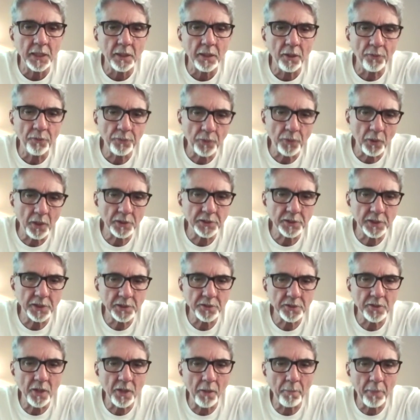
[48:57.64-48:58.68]
Of course,
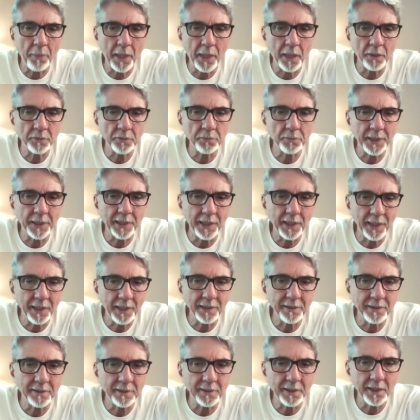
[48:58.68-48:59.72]
it's not bound by
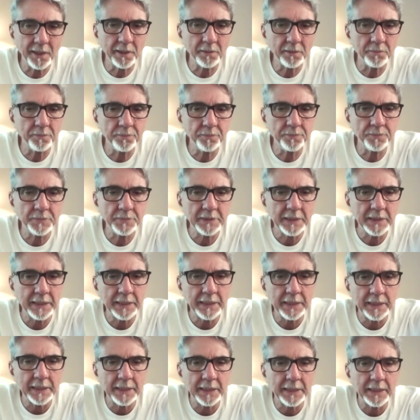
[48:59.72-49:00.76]
anything,
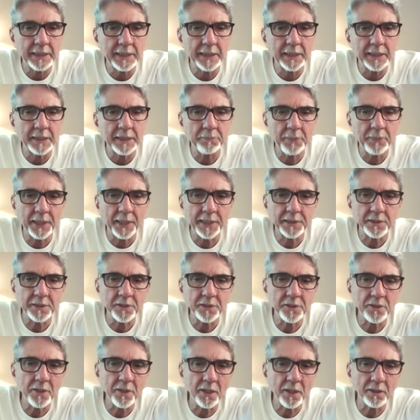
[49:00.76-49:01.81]
but
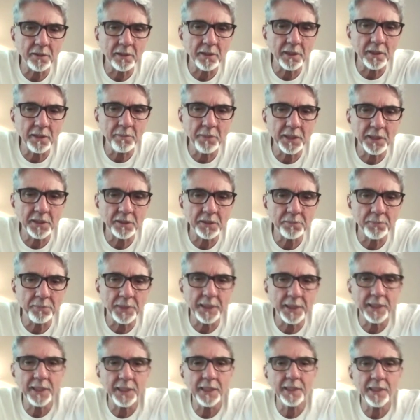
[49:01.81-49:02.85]
it's not limited
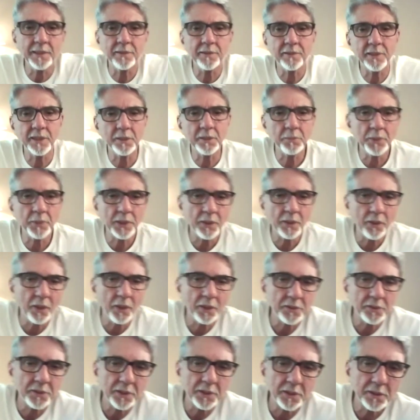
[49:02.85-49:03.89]
by anything
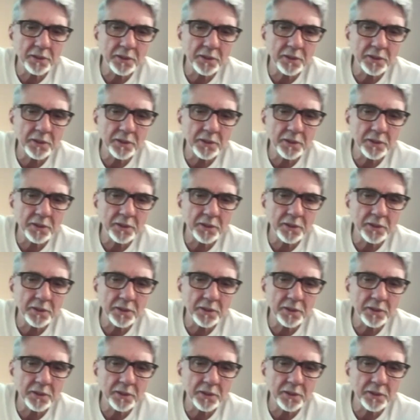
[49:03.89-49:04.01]
because it